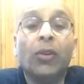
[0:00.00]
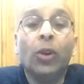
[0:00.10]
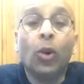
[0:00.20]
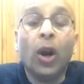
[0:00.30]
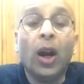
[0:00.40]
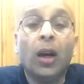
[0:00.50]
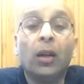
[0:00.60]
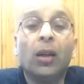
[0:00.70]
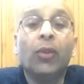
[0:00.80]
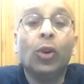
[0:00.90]
in your
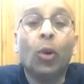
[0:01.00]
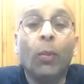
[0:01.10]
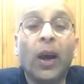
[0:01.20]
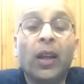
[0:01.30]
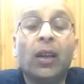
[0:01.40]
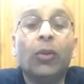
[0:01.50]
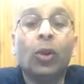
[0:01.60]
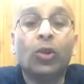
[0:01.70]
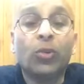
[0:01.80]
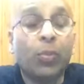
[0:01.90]
heart, love in your mind, love in
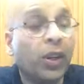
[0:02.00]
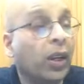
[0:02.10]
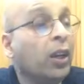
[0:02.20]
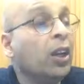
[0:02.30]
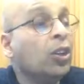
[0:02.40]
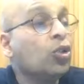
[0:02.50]
your spirit.